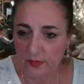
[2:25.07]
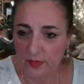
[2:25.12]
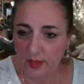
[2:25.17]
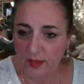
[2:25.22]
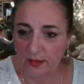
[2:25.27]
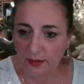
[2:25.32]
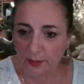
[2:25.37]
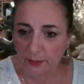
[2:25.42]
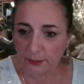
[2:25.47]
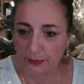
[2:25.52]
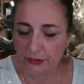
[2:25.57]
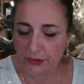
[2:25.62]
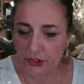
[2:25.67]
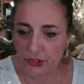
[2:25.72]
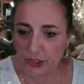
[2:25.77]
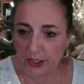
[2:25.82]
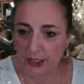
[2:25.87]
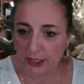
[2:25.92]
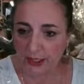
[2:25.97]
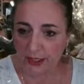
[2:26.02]
I
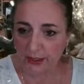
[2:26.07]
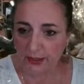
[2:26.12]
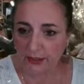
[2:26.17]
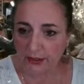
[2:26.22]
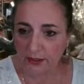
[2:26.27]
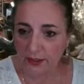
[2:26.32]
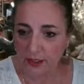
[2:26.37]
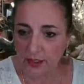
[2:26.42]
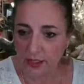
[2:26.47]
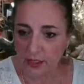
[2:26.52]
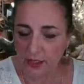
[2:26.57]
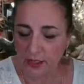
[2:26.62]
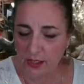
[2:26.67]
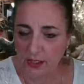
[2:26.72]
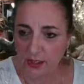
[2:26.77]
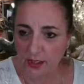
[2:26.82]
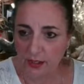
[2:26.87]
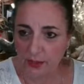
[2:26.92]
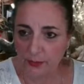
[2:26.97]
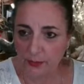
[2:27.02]
appreciate it.
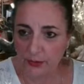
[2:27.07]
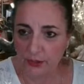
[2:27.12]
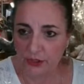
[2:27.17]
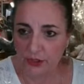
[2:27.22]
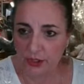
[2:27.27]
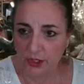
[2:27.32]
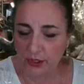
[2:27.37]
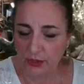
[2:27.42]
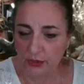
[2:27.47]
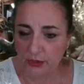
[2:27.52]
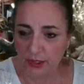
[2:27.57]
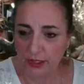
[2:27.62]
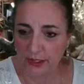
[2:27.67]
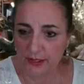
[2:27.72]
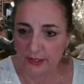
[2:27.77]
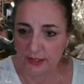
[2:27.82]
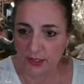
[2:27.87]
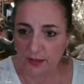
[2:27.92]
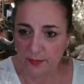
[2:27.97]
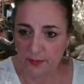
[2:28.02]
I appreciate you
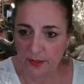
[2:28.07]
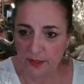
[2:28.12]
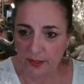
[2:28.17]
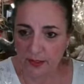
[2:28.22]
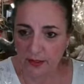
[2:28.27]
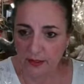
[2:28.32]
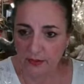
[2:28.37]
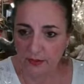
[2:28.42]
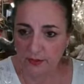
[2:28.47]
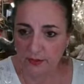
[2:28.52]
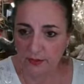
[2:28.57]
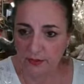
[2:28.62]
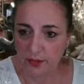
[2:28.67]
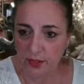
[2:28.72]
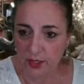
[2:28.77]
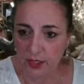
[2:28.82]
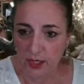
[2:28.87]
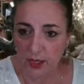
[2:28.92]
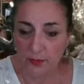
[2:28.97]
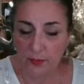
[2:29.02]
guys coming in.
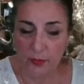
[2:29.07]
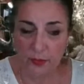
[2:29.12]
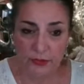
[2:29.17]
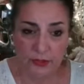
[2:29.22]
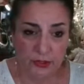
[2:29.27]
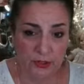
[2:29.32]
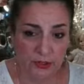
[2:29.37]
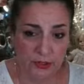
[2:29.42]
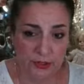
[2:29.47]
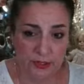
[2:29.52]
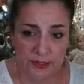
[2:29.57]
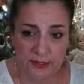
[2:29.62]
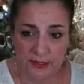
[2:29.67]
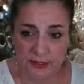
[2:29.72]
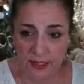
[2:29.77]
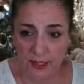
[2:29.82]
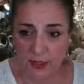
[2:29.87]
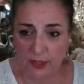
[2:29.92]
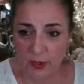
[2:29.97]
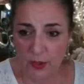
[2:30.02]
I'm only going to
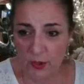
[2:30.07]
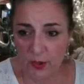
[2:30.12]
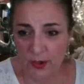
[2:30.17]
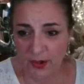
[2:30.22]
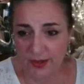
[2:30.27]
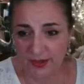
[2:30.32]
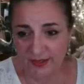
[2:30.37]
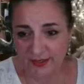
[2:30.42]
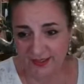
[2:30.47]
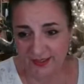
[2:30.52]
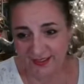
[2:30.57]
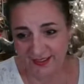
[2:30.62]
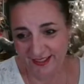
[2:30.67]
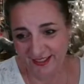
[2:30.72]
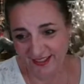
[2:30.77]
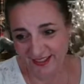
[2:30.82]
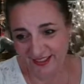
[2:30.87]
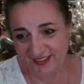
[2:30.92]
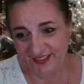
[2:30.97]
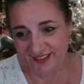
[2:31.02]
stay on.
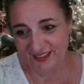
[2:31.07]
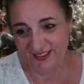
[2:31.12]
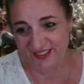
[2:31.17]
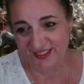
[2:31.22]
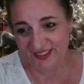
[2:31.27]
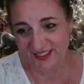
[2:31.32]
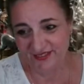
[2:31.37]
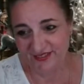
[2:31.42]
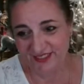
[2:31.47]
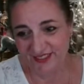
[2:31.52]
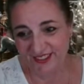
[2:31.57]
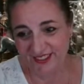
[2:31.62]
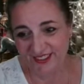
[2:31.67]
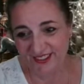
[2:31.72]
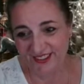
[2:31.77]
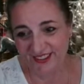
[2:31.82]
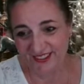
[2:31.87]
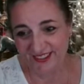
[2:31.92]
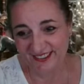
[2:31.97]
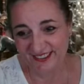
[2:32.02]
Hey,
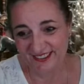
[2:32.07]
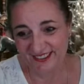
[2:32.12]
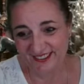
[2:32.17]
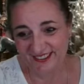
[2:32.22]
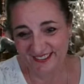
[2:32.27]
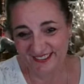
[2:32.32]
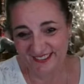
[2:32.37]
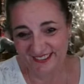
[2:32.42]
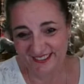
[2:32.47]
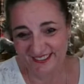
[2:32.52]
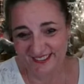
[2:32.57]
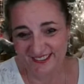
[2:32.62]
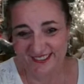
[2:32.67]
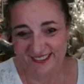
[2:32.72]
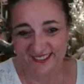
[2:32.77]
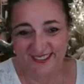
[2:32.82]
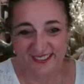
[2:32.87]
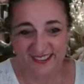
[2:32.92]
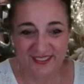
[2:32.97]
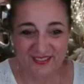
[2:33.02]
Christopher.
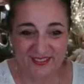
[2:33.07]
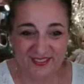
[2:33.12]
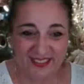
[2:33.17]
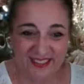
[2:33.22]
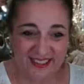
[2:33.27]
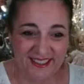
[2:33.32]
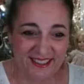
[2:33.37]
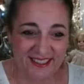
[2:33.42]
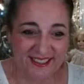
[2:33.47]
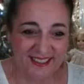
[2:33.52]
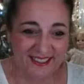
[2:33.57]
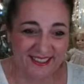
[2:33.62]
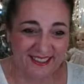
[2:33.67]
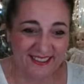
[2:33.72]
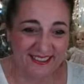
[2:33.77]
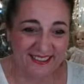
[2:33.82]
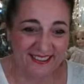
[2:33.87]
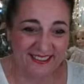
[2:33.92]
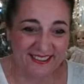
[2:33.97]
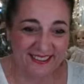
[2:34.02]
Good
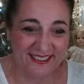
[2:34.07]
evening.